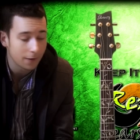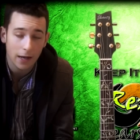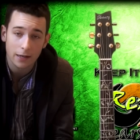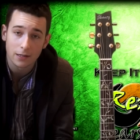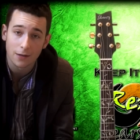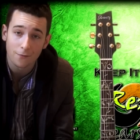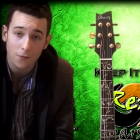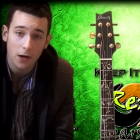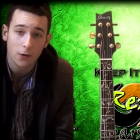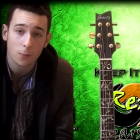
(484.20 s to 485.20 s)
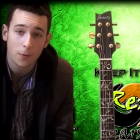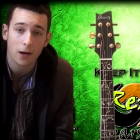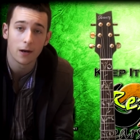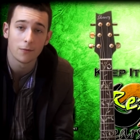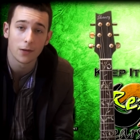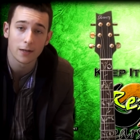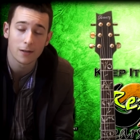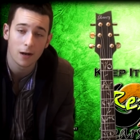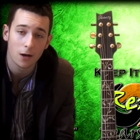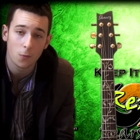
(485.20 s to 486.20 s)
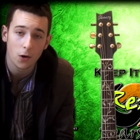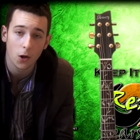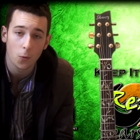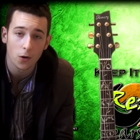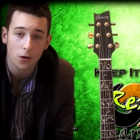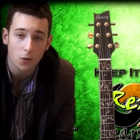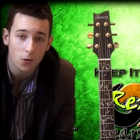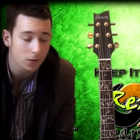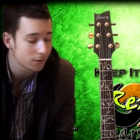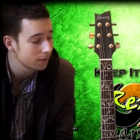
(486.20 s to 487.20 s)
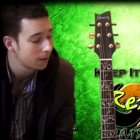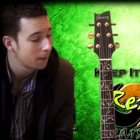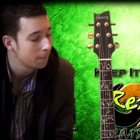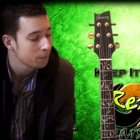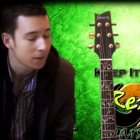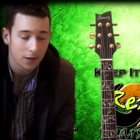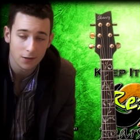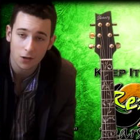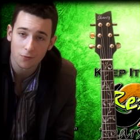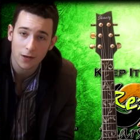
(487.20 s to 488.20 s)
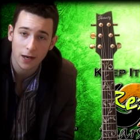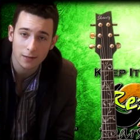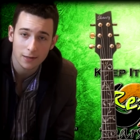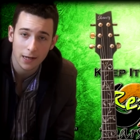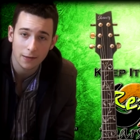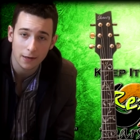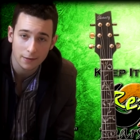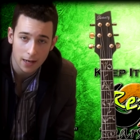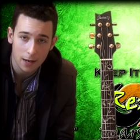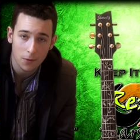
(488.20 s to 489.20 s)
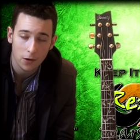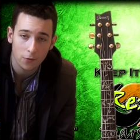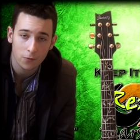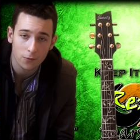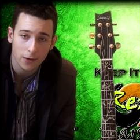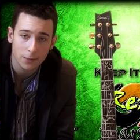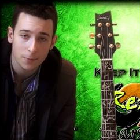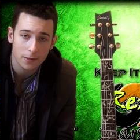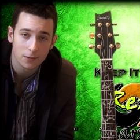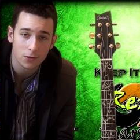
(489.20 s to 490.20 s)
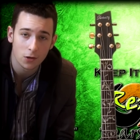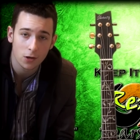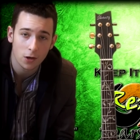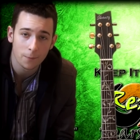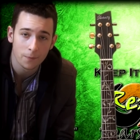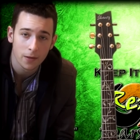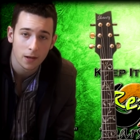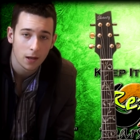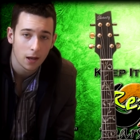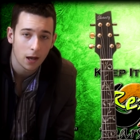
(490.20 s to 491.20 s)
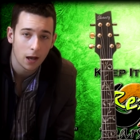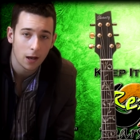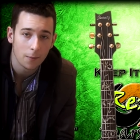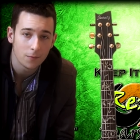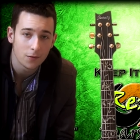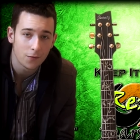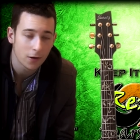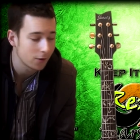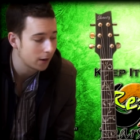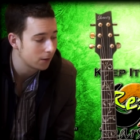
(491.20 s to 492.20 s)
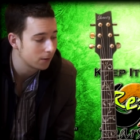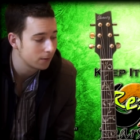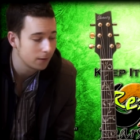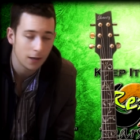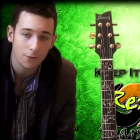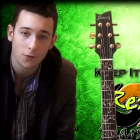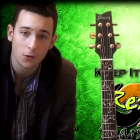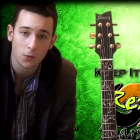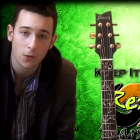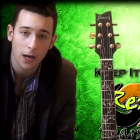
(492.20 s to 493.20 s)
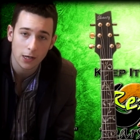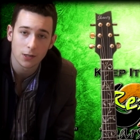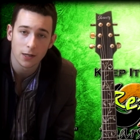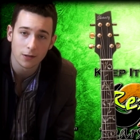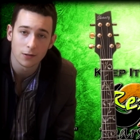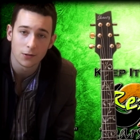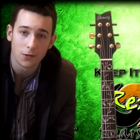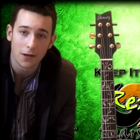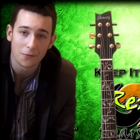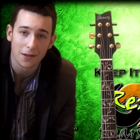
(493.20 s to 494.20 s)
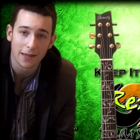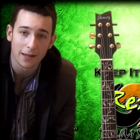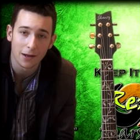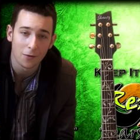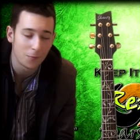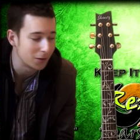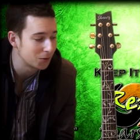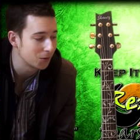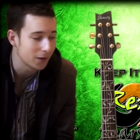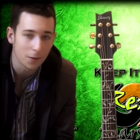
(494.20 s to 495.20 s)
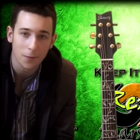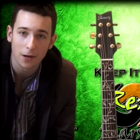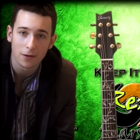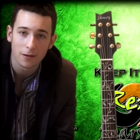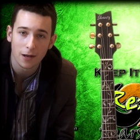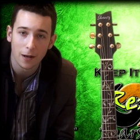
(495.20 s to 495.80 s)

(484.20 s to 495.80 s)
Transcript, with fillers: And that is the final part of the Guitar one oh one course, and don't forget to take the exam over at rex pearson dot com. Um, to figure out if you actually understood everything that I've been talking about.